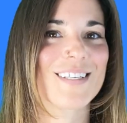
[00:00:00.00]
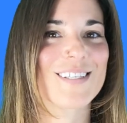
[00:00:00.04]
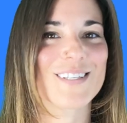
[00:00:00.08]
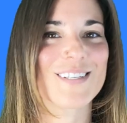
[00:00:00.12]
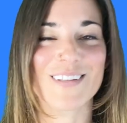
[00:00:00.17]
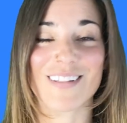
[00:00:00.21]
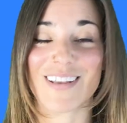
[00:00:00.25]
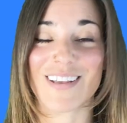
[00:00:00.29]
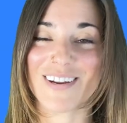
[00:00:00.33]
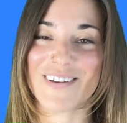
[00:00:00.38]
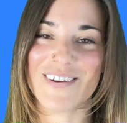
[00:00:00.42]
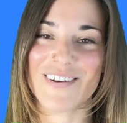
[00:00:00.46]

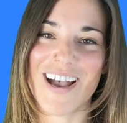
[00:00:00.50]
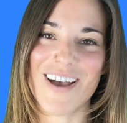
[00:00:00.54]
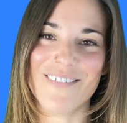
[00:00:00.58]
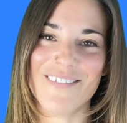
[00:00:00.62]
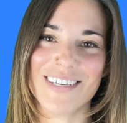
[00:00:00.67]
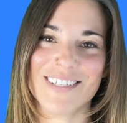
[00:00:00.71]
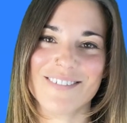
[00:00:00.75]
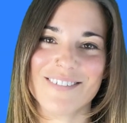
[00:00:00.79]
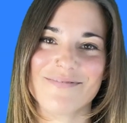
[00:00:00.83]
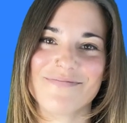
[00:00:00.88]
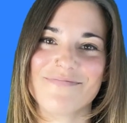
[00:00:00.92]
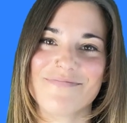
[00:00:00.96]
So there you have
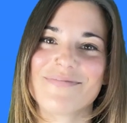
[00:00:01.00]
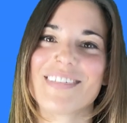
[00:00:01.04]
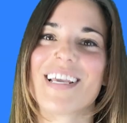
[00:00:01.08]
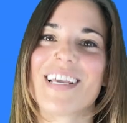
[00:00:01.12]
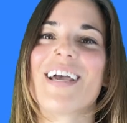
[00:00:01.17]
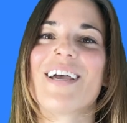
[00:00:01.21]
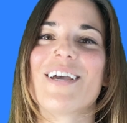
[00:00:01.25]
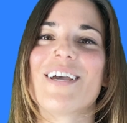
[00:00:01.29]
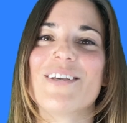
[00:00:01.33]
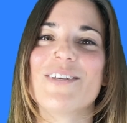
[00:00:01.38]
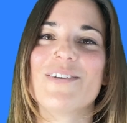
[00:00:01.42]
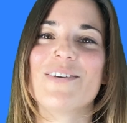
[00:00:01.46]
it.
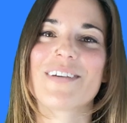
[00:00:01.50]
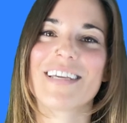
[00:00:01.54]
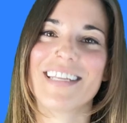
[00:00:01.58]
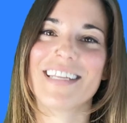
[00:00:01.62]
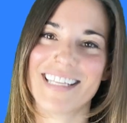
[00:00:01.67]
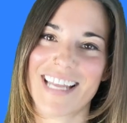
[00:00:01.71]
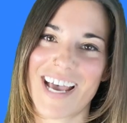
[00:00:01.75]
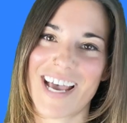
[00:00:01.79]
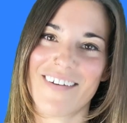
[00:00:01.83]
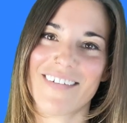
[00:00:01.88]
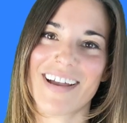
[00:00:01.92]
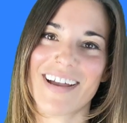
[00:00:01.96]
You
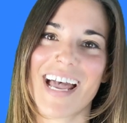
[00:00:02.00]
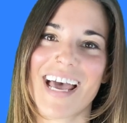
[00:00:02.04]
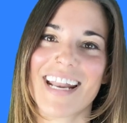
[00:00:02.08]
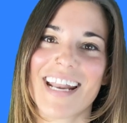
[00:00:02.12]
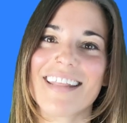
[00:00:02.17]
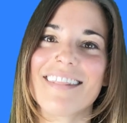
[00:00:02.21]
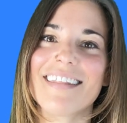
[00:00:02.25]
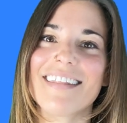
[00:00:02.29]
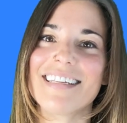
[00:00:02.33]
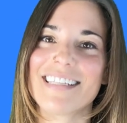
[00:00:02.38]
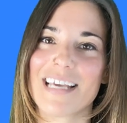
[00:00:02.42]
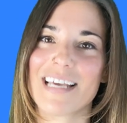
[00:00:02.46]
can now
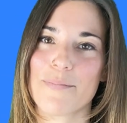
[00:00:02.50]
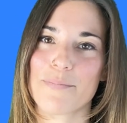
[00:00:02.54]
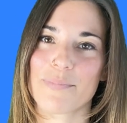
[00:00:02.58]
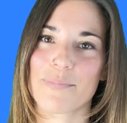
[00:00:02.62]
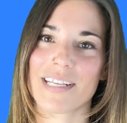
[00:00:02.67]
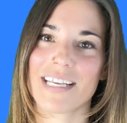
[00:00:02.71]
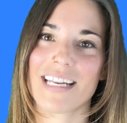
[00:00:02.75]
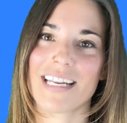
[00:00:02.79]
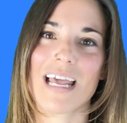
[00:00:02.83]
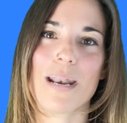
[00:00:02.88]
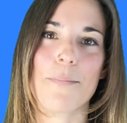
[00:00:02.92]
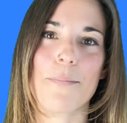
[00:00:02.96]
edit the
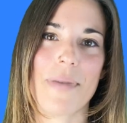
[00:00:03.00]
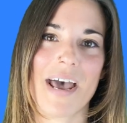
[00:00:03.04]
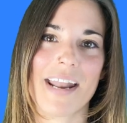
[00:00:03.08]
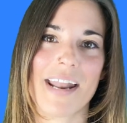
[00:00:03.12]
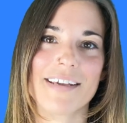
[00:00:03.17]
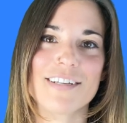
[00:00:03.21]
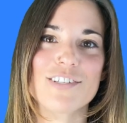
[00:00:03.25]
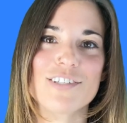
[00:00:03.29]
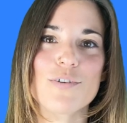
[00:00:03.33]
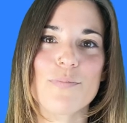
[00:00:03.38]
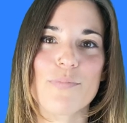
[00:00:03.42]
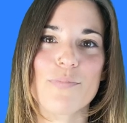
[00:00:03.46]
template and
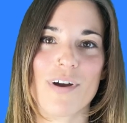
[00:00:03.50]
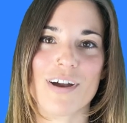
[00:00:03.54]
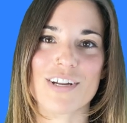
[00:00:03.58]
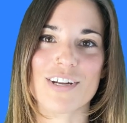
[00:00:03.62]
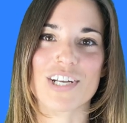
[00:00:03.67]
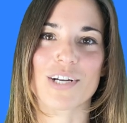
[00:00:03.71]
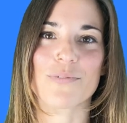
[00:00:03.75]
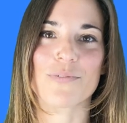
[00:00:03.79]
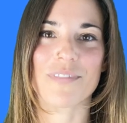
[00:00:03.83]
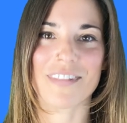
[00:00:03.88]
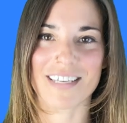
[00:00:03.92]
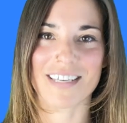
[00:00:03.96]
manage your
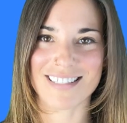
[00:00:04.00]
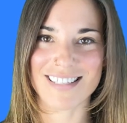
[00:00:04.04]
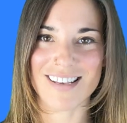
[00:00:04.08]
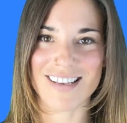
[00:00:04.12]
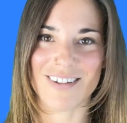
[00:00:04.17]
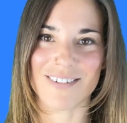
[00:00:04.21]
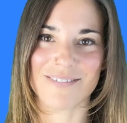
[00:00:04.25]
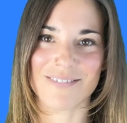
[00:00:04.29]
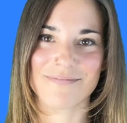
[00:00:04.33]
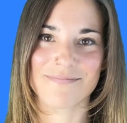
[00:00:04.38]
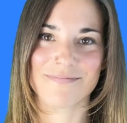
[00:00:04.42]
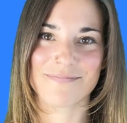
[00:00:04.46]
project with
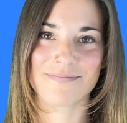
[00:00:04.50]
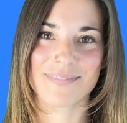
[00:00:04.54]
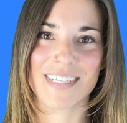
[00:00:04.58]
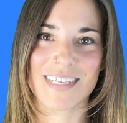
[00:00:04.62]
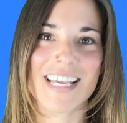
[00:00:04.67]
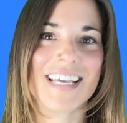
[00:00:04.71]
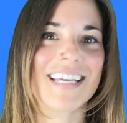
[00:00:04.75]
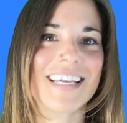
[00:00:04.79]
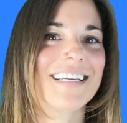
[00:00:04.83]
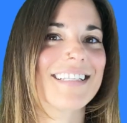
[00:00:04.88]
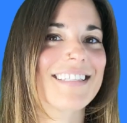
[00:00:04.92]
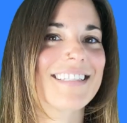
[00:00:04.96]
Excel.
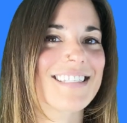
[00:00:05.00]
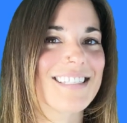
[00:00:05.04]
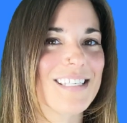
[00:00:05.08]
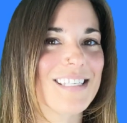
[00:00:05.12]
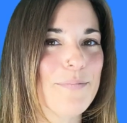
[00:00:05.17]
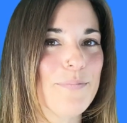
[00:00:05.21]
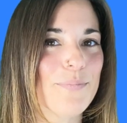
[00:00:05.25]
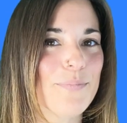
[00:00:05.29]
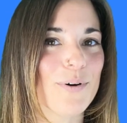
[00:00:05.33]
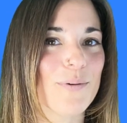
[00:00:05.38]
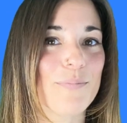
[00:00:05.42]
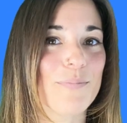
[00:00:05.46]
It's
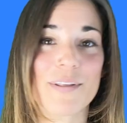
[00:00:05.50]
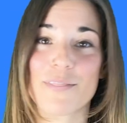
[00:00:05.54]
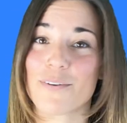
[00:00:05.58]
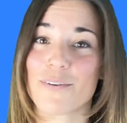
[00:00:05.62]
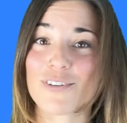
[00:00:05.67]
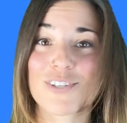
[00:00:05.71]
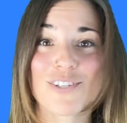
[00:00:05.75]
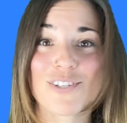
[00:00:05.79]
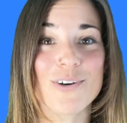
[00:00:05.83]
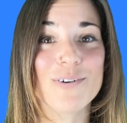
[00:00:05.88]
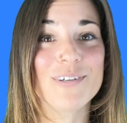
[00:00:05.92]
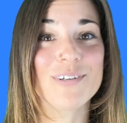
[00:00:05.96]
simple, but
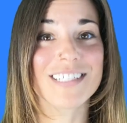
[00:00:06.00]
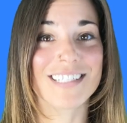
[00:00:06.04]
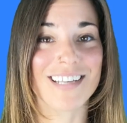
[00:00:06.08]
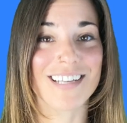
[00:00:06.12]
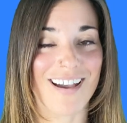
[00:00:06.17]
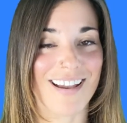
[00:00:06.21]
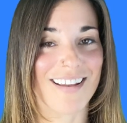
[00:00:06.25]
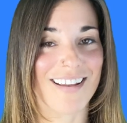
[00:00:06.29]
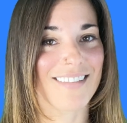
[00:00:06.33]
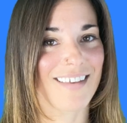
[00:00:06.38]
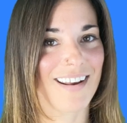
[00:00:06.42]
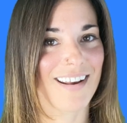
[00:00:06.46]
there's no
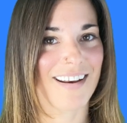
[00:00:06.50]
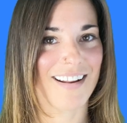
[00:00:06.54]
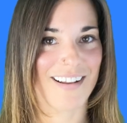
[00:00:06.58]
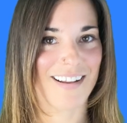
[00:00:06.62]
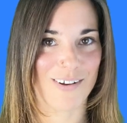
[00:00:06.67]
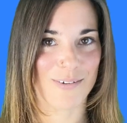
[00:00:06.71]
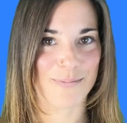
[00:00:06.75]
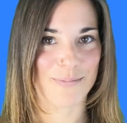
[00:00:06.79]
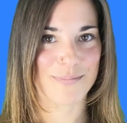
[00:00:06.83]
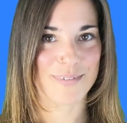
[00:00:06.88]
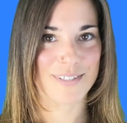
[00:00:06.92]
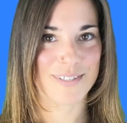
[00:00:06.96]
denying that it
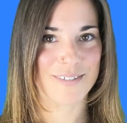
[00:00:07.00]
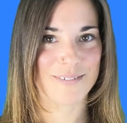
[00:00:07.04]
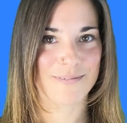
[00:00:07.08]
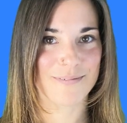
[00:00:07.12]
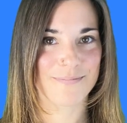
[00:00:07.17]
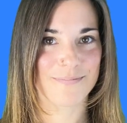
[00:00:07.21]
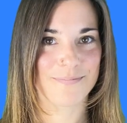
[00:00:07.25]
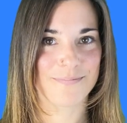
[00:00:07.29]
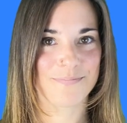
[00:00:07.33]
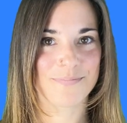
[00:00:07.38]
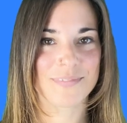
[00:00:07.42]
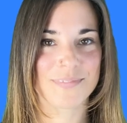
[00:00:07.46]
helps.
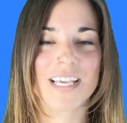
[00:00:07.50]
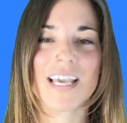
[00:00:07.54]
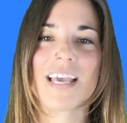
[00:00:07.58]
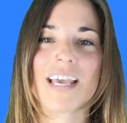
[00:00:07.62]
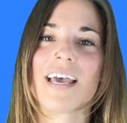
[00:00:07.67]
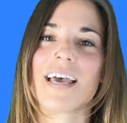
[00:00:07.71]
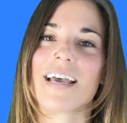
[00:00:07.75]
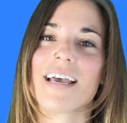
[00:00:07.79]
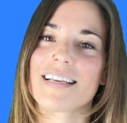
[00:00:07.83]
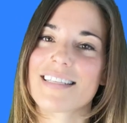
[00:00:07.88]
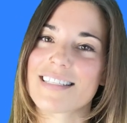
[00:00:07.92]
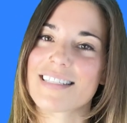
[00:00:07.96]

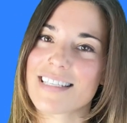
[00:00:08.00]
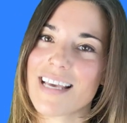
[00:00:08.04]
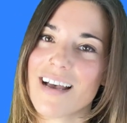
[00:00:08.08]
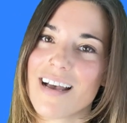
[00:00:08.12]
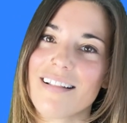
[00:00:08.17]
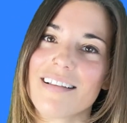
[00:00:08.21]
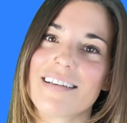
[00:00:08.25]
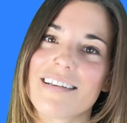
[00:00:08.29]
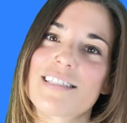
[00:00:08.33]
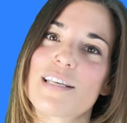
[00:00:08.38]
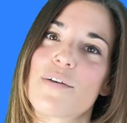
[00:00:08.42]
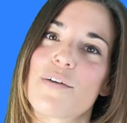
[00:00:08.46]

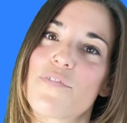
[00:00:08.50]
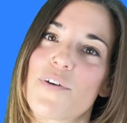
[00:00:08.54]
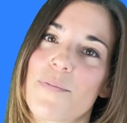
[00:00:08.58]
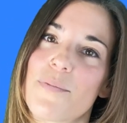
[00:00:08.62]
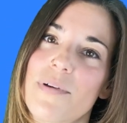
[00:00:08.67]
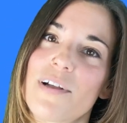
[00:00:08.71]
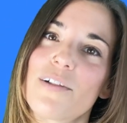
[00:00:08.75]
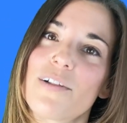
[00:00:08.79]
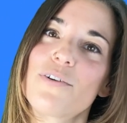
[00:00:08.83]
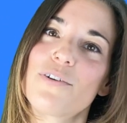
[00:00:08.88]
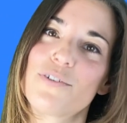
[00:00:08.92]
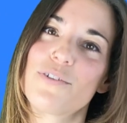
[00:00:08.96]
Excel is a
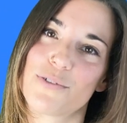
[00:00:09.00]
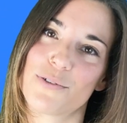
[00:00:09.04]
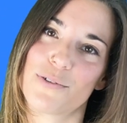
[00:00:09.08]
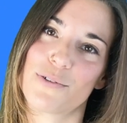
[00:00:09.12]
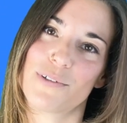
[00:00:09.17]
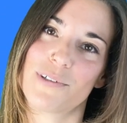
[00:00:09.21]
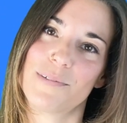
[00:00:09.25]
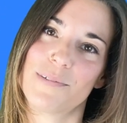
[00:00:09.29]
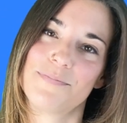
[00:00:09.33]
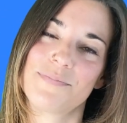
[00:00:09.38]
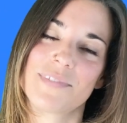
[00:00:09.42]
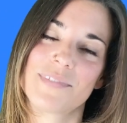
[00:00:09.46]
familiar
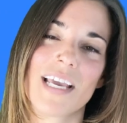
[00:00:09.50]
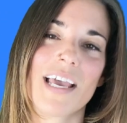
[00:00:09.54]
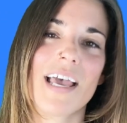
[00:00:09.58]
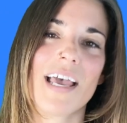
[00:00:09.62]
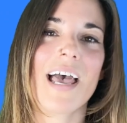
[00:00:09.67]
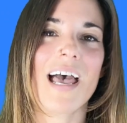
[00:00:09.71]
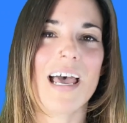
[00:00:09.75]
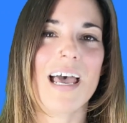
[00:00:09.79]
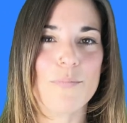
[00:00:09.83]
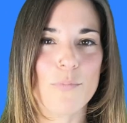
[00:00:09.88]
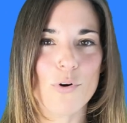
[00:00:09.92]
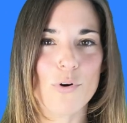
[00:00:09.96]
tool,
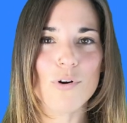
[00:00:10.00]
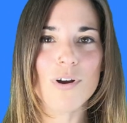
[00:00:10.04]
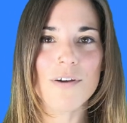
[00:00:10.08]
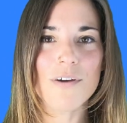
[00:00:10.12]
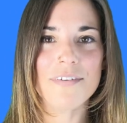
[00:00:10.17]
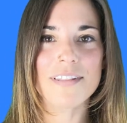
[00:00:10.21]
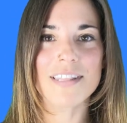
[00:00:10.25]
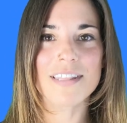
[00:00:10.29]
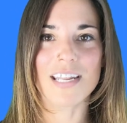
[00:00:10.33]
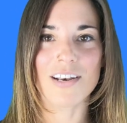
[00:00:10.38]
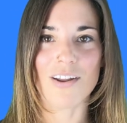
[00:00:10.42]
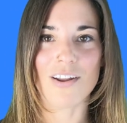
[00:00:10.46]
and more
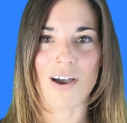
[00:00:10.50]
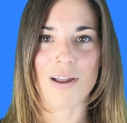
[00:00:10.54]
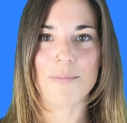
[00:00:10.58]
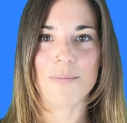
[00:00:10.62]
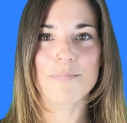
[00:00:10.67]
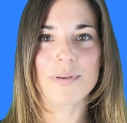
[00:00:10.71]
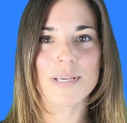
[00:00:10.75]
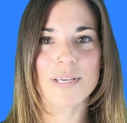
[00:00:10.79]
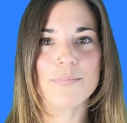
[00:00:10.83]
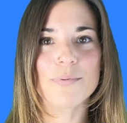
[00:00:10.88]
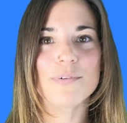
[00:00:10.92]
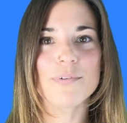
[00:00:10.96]
often than
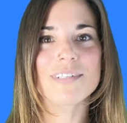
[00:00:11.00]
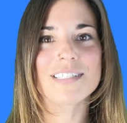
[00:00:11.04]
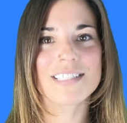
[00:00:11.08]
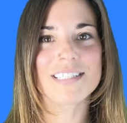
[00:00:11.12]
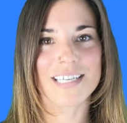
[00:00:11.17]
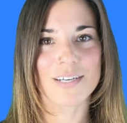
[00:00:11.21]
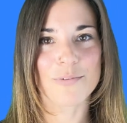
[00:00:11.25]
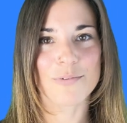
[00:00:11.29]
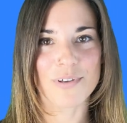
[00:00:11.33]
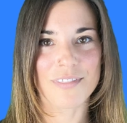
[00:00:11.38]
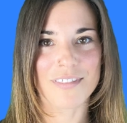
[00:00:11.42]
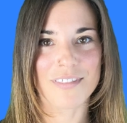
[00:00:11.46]
not, people
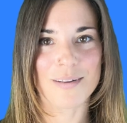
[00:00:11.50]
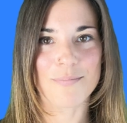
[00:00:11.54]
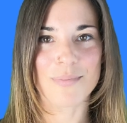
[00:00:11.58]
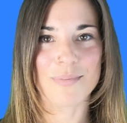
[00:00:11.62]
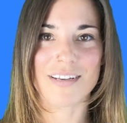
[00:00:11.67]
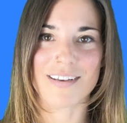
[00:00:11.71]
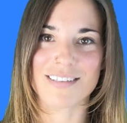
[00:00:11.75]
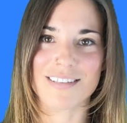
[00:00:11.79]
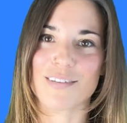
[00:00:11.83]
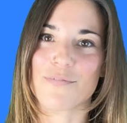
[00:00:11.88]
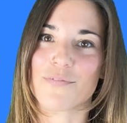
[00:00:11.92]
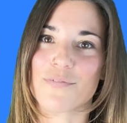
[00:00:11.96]
stick with it
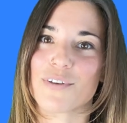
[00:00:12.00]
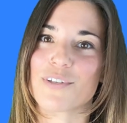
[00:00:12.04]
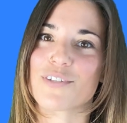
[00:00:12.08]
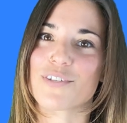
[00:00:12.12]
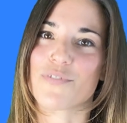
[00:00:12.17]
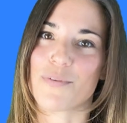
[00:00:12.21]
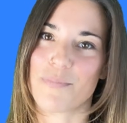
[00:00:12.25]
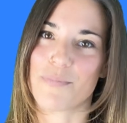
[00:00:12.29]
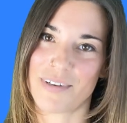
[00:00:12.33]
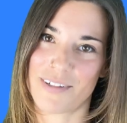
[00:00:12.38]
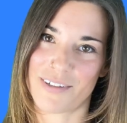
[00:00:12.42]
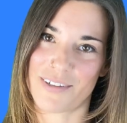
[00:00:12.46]
because it feels
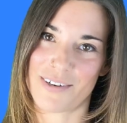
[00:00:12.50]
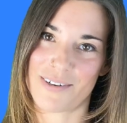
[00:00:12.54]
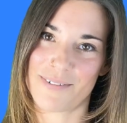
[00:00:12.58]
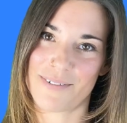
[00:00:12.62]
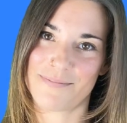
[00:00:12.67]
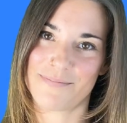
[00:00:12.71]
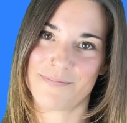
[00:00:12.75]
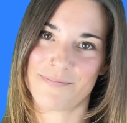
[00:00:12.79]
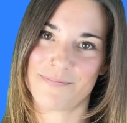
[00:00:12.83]
familiar.